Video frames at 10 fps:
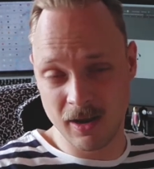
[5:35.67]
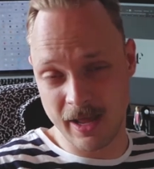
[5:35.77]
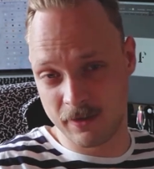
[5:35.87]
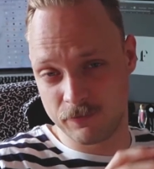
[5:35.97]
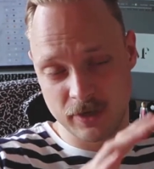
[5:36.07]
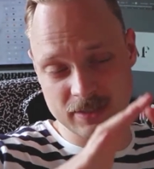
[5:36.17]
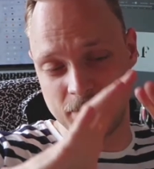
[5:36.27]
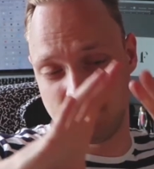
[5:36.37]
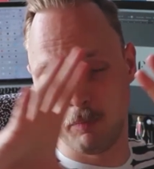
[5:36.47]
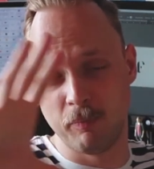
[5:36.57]
Like for
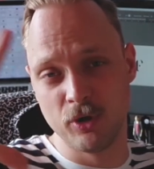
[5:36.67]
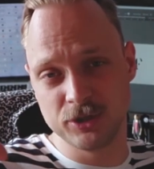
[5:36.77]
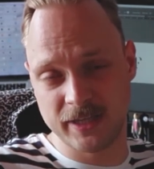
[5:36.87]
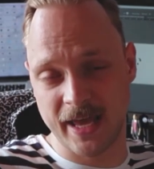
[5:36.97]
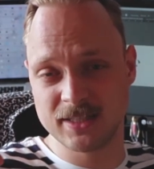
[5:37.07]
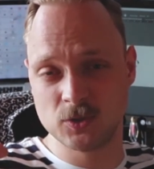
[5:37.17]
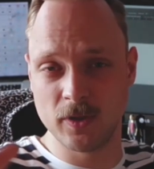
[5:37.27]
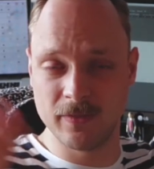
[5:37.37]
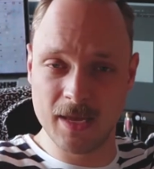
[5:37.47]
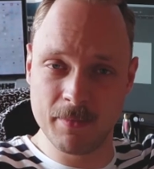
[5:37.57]
example, bold text
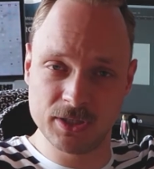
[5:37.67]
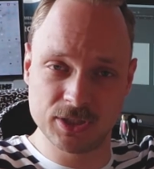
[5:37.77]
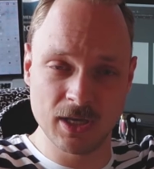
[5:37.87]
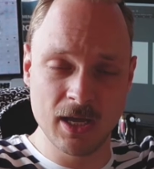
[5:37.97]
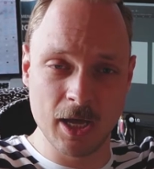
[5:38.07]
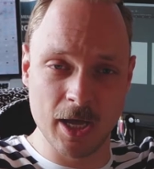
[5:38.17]
with an image